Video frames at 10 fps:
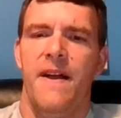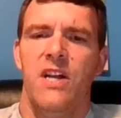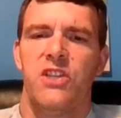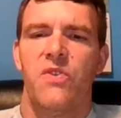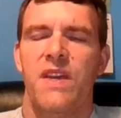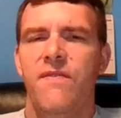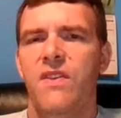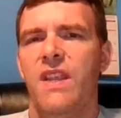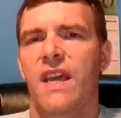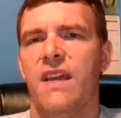So
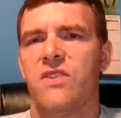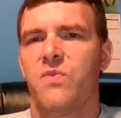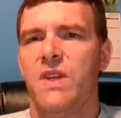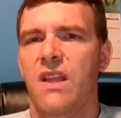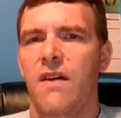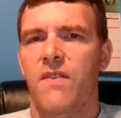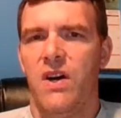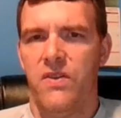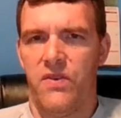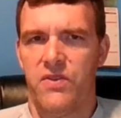even as we love
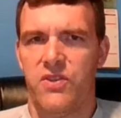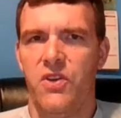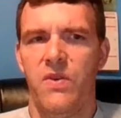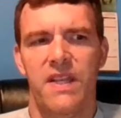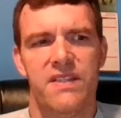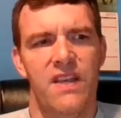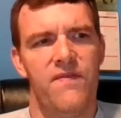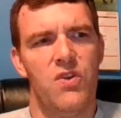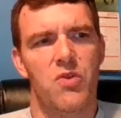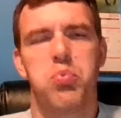others, do it as
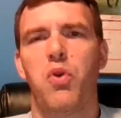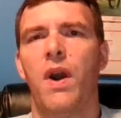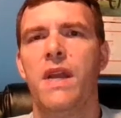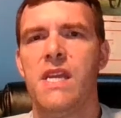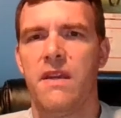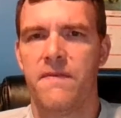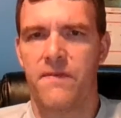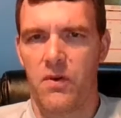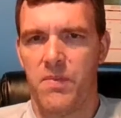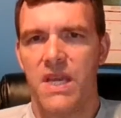if you're praying
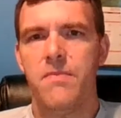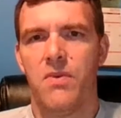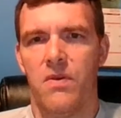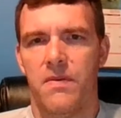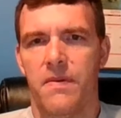for people.